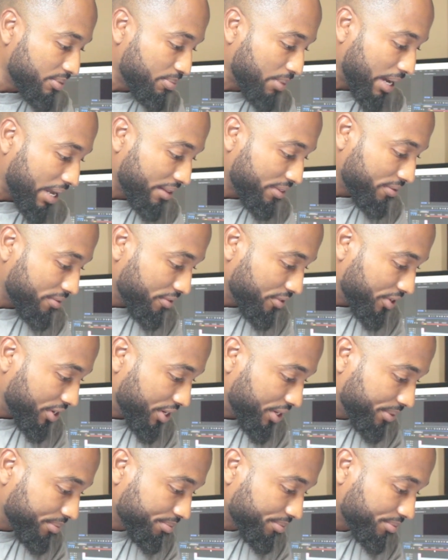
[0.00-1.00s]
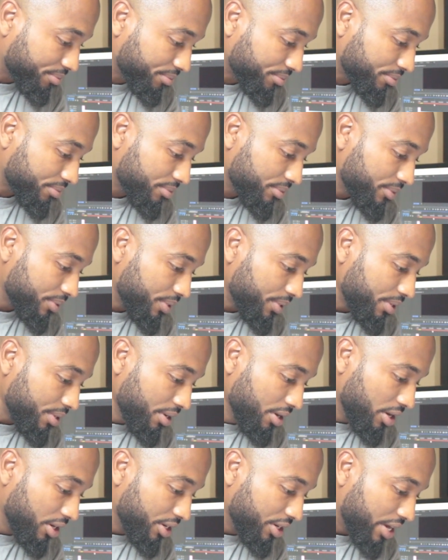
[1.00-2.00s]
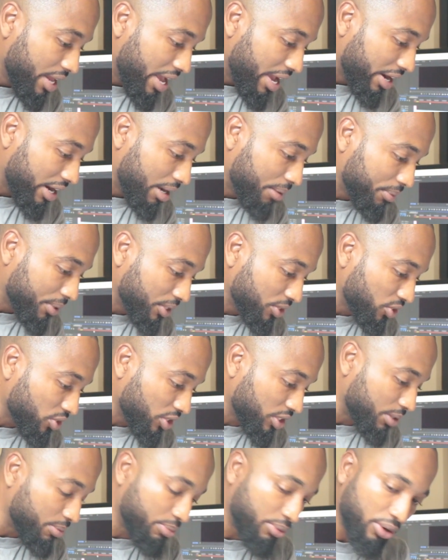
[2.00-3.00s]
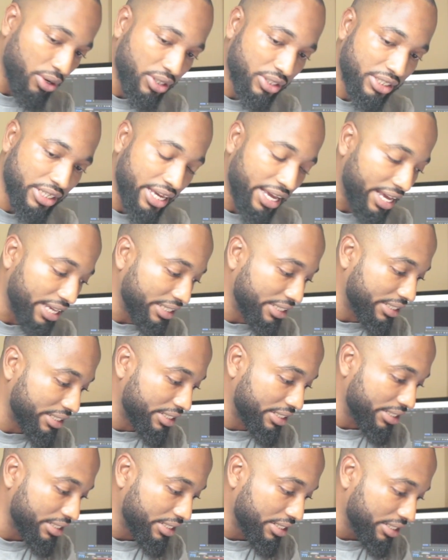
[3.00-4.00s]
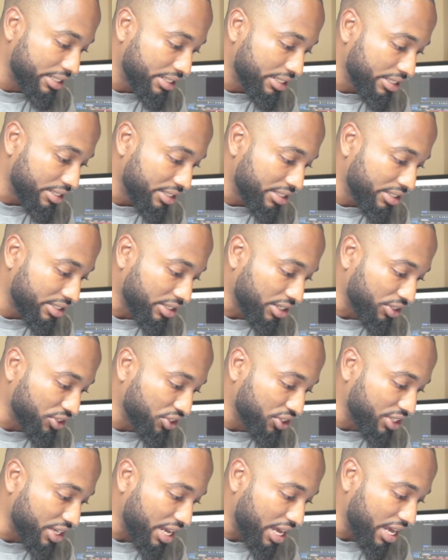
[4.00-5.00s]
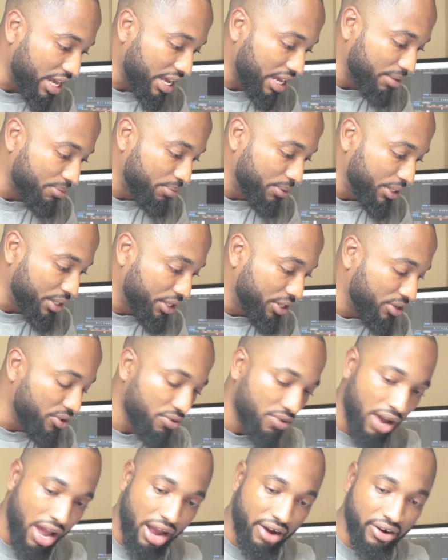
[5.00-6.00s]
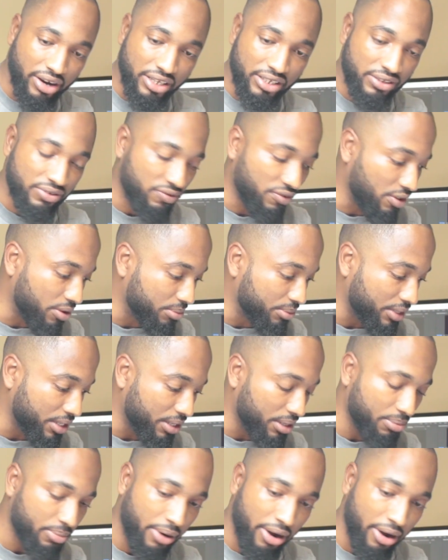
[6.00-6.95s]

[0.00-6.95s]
Part 3, on your diagram, construct the point S such that PQRS forms a